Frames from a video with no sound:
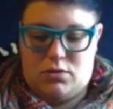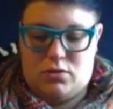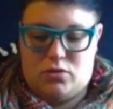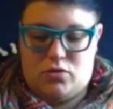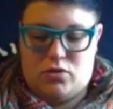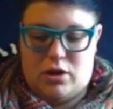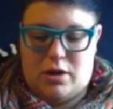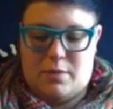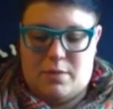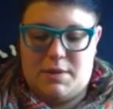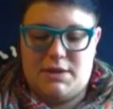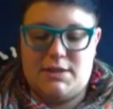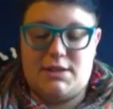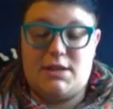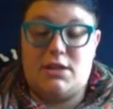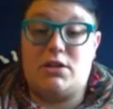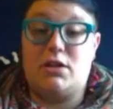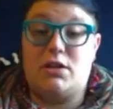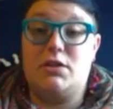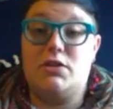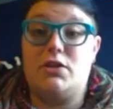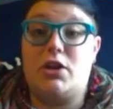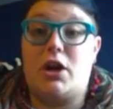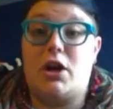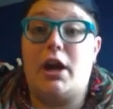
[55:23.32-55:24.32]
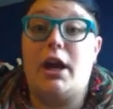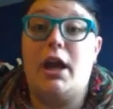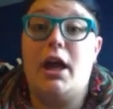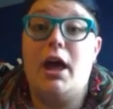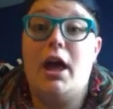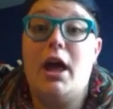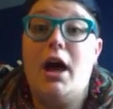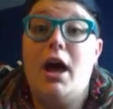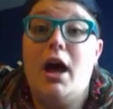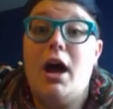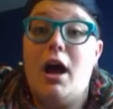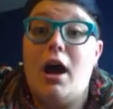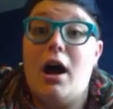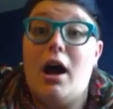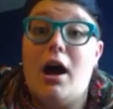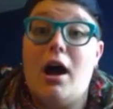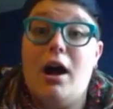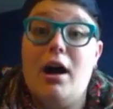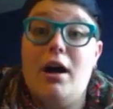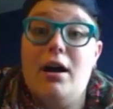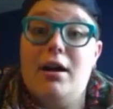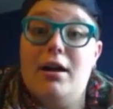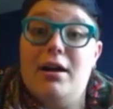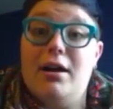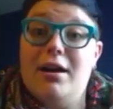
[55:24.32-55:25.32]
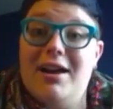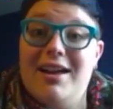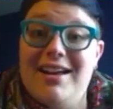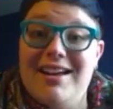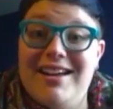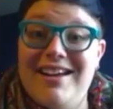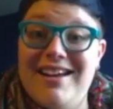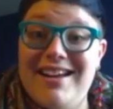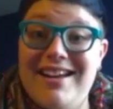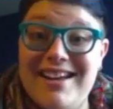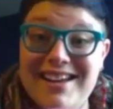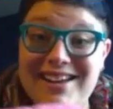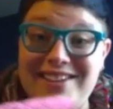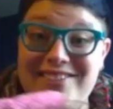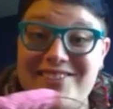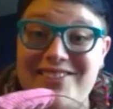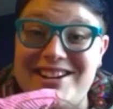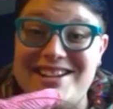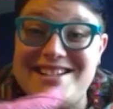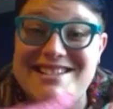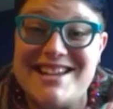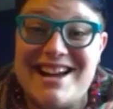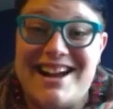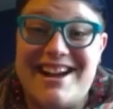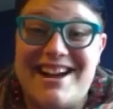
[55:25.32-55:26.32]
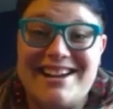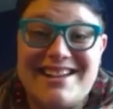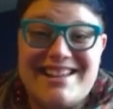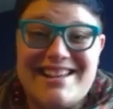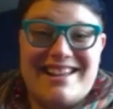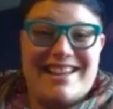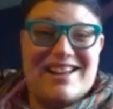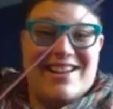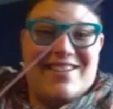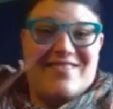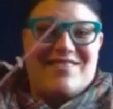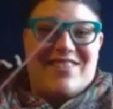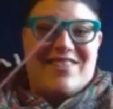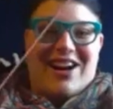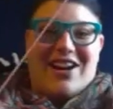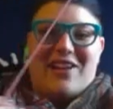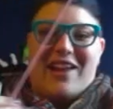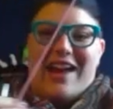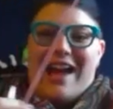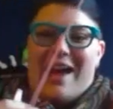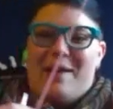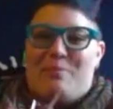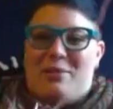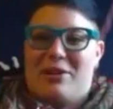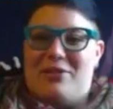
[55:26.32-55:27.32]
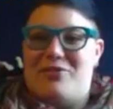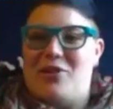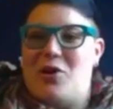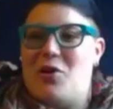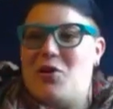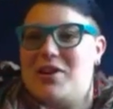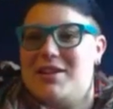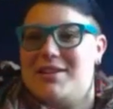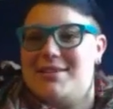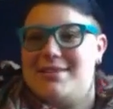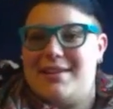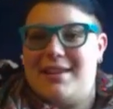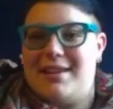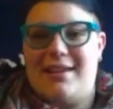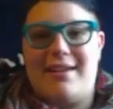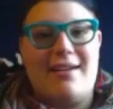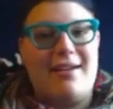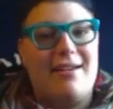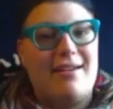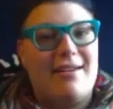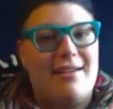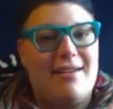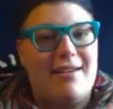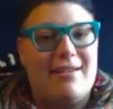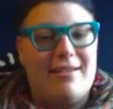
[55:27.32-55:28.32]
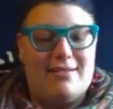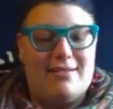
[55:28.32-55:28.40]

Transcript: Dropping stitches. Sorry. We're talking about hyperfocusing.